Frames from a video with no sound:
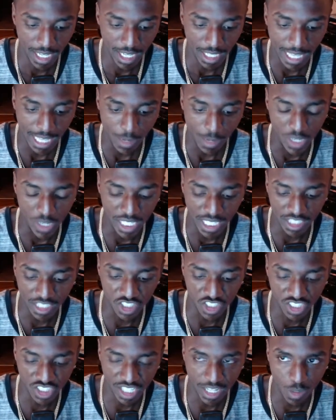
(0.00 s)
that we can
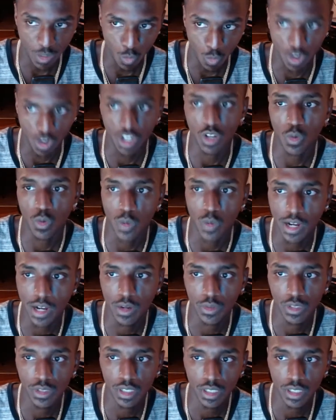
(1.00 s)
just work around.